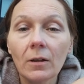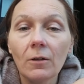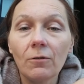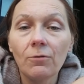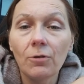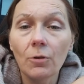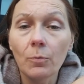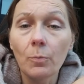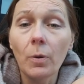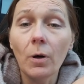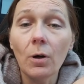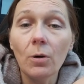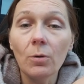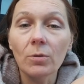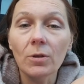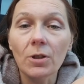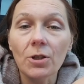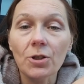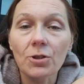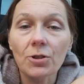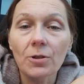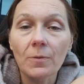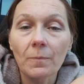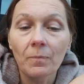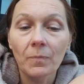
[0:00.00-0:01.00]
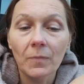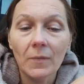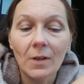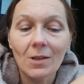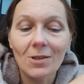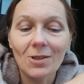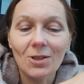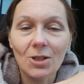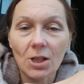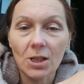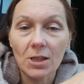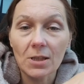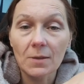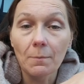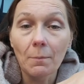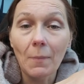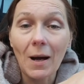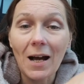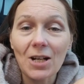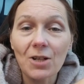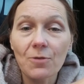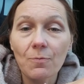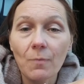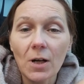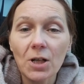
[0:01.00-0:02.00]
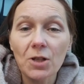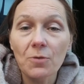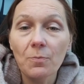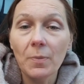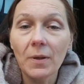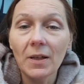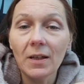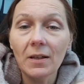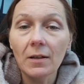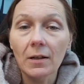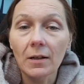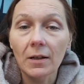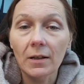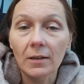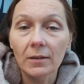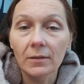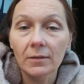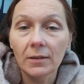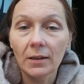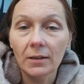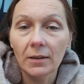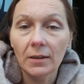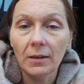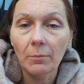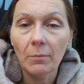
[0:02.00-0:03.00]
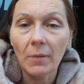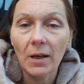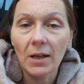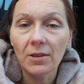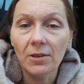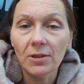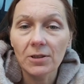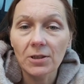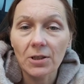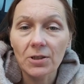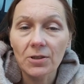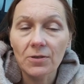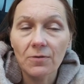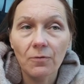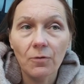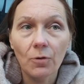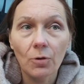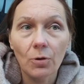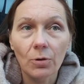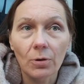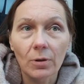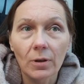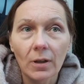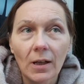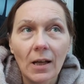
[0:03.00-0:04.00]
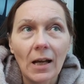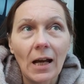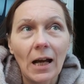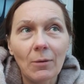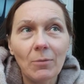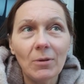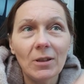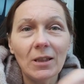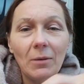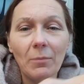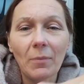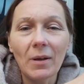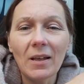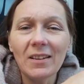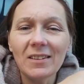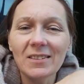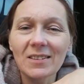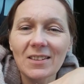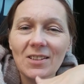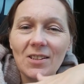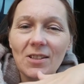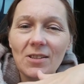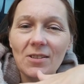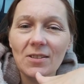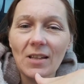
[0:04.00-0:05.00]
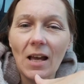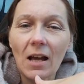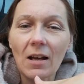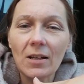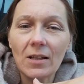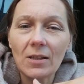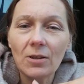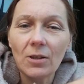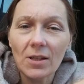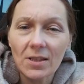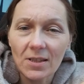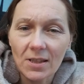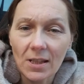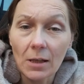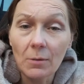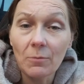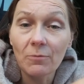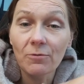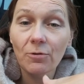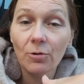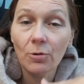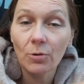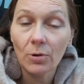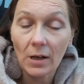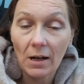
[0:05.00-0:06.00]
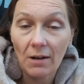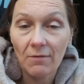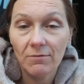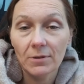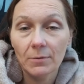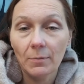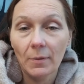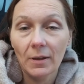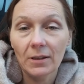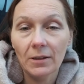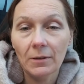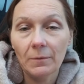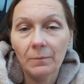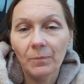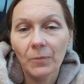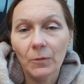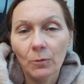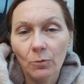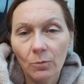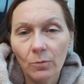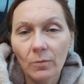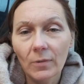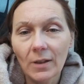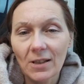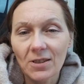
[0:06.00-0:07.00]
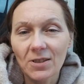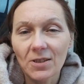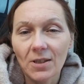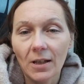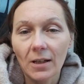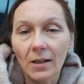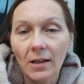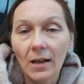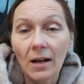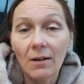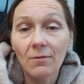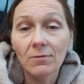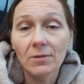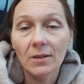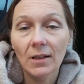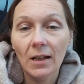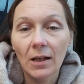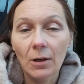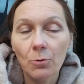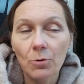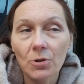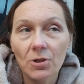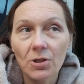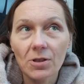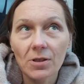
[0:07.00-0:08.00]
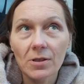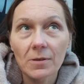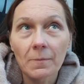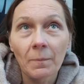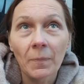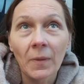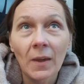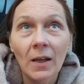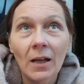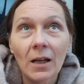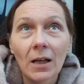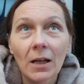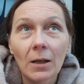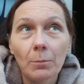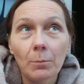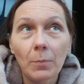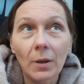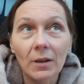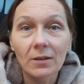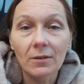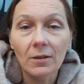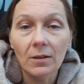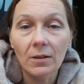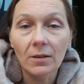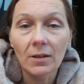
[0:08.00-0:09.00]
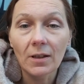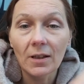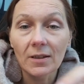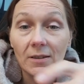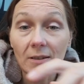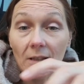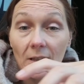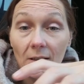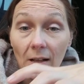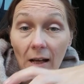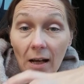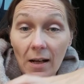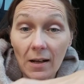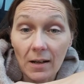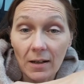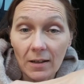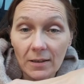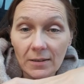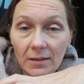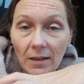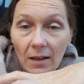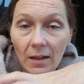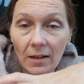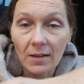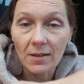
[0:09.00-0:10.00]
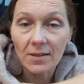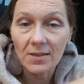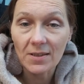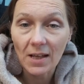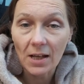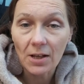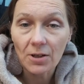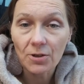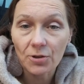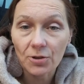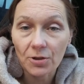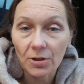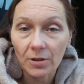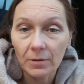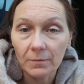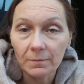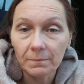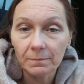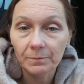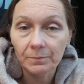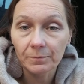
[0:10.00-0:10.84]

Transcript: for Polish is just much bigger than the matrix for, I mean, the matrix is the same for everybody, let's say, every languages, but the realization,